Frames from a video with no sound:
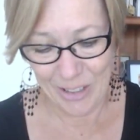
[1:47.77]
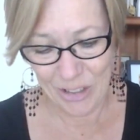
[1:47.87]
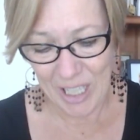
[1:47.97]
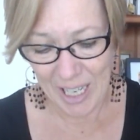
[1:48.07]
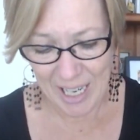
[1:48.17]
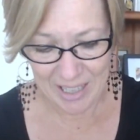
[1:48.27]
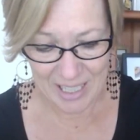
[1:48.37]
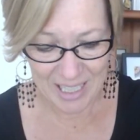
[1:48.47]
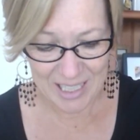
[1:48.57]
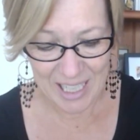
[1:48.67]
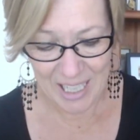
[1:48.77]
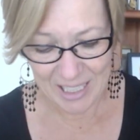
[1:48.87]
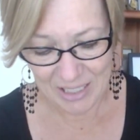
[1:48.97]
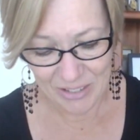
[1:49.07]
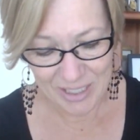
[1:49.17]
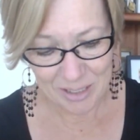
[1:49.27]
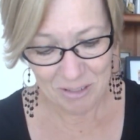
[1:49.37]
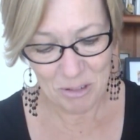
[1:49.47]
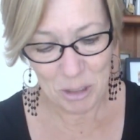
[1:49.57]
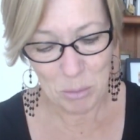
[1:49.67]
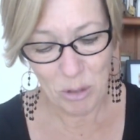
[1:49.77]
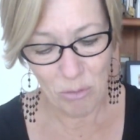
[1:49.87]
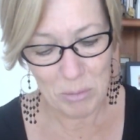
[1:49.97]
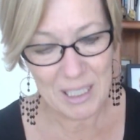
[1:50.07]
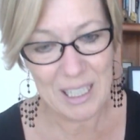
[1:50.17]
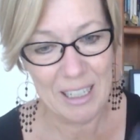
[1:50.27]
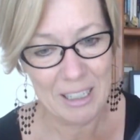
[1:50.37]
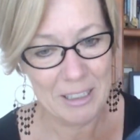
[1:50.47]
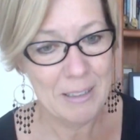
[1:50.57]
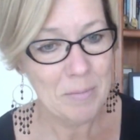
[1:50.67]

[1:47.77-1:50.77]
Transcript: Okay, the next card here is oh, the movement card.